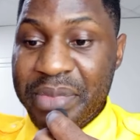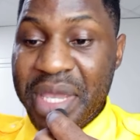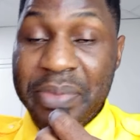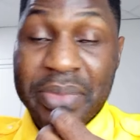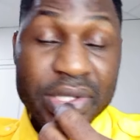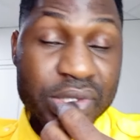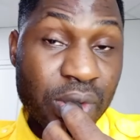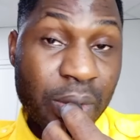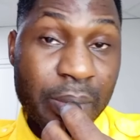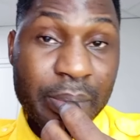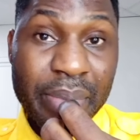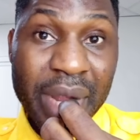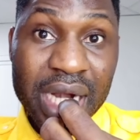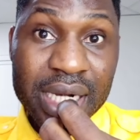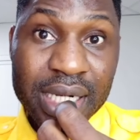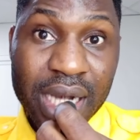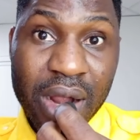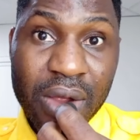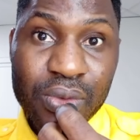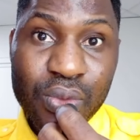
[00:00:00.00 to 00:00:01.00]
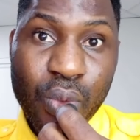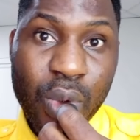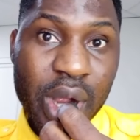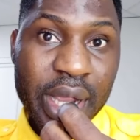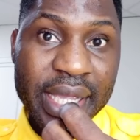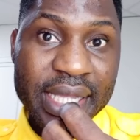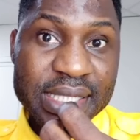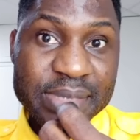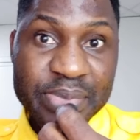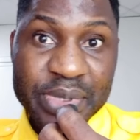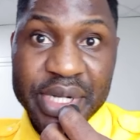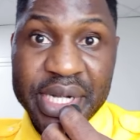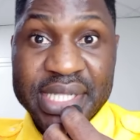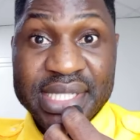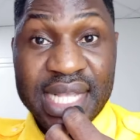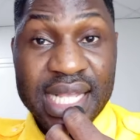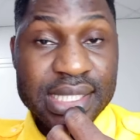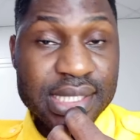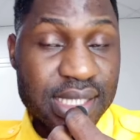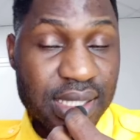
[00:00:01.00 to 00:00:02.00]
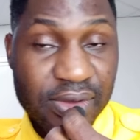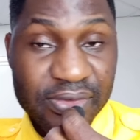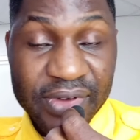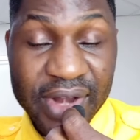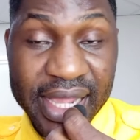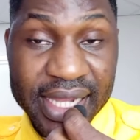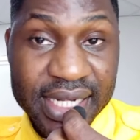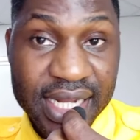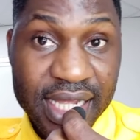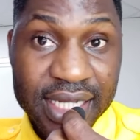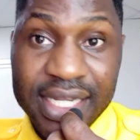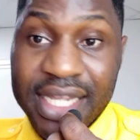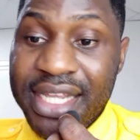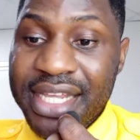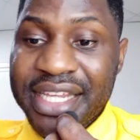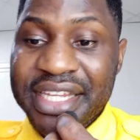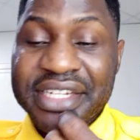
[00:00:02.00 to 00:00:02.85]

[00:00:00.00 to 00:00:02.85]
maybe some background work experience and stuff like that.